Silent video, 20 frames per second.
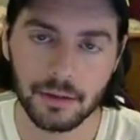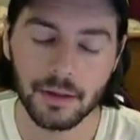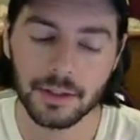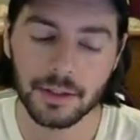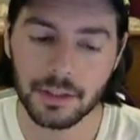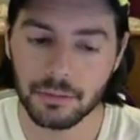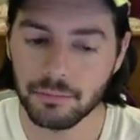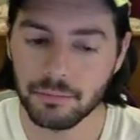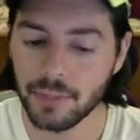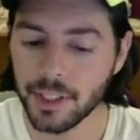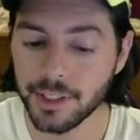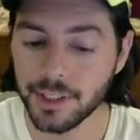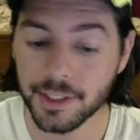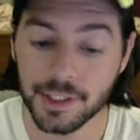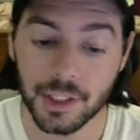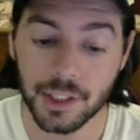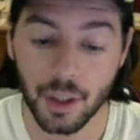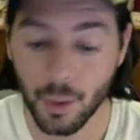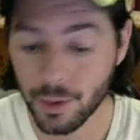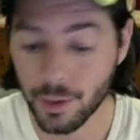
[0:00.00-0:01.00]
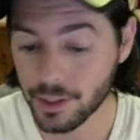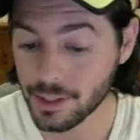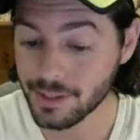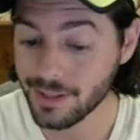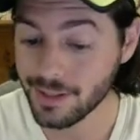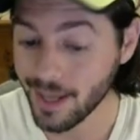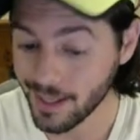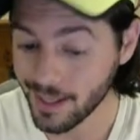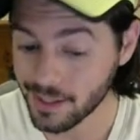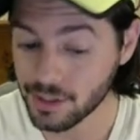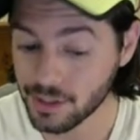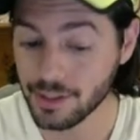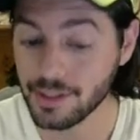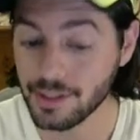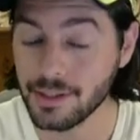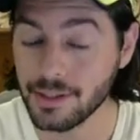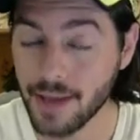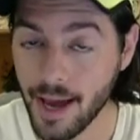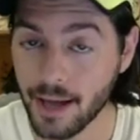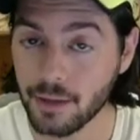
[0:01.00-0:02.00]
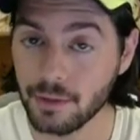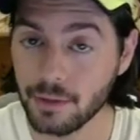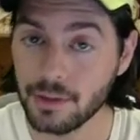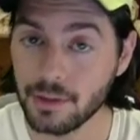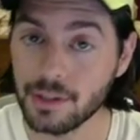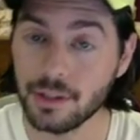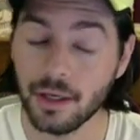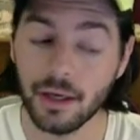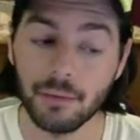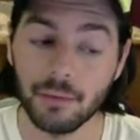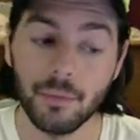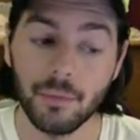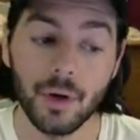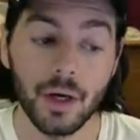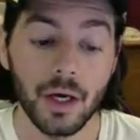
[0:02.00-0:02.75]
doesn't mean it's going to taste exactly the same.